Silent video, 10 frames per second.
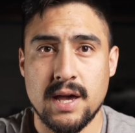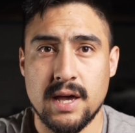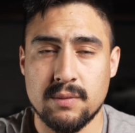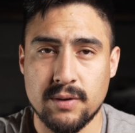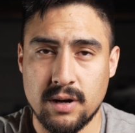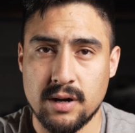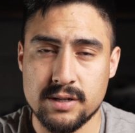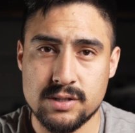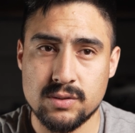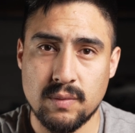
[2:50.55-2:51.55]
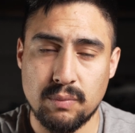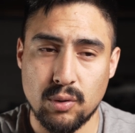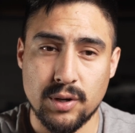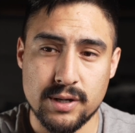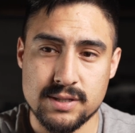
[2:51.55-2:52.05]
in regards to
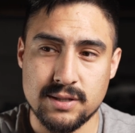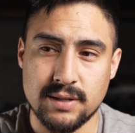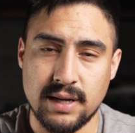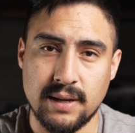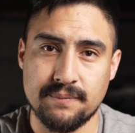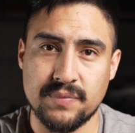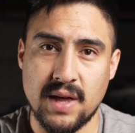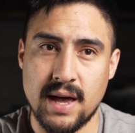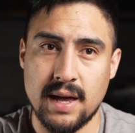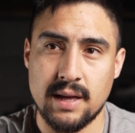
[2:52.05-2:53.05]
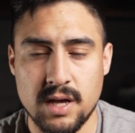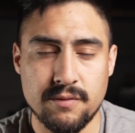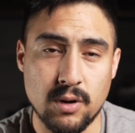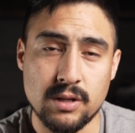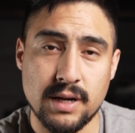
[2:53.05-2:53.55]
employers looking at,
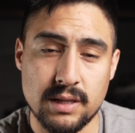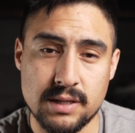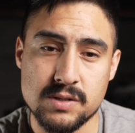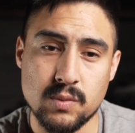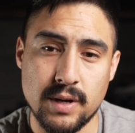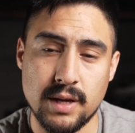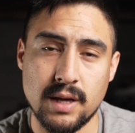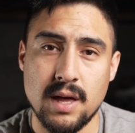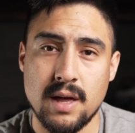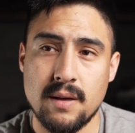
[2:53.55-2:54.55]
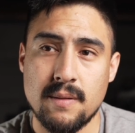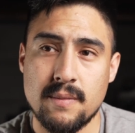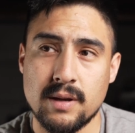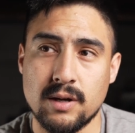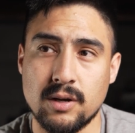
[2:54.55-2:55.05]
if you want to look at this way,
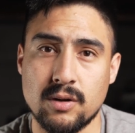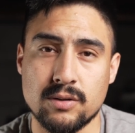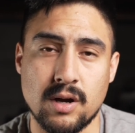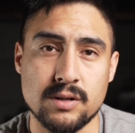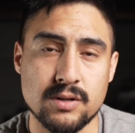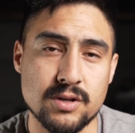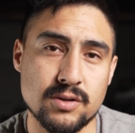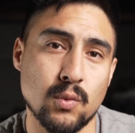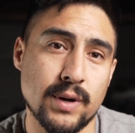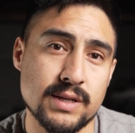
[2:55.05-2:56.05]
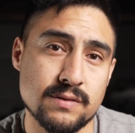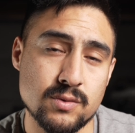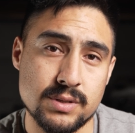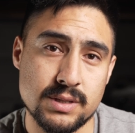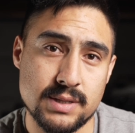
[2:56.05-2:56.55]
non-traditional ways of
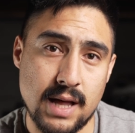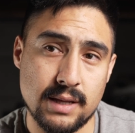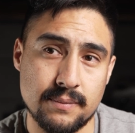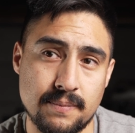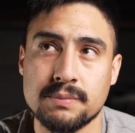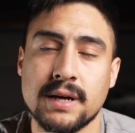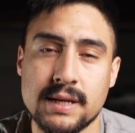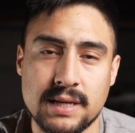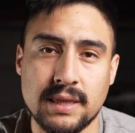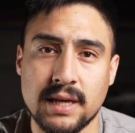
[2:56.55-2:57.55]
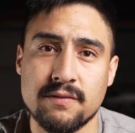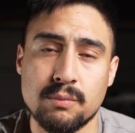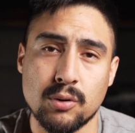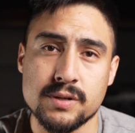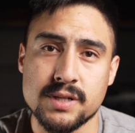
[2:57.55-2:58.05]
sourcing talent. Because I think if
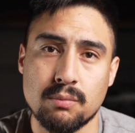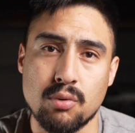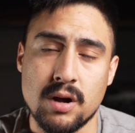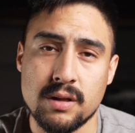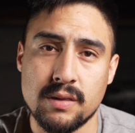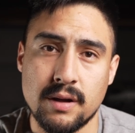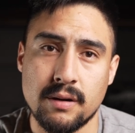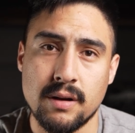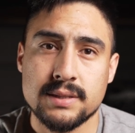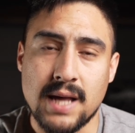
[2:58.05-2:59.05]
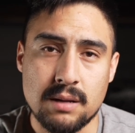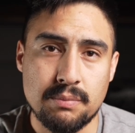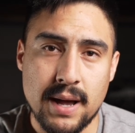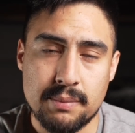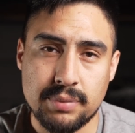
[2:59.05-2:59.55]
employers can broaden their talent
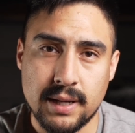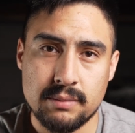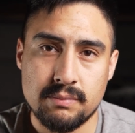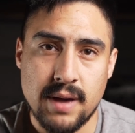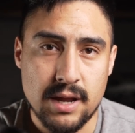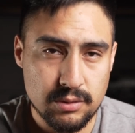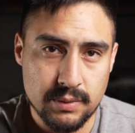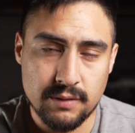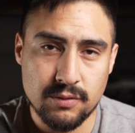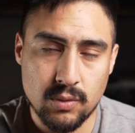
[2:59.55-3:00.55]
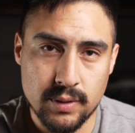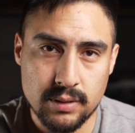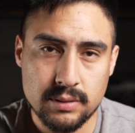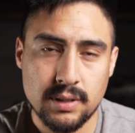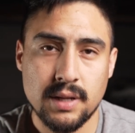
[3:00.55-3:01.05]
pipeline management, if you will,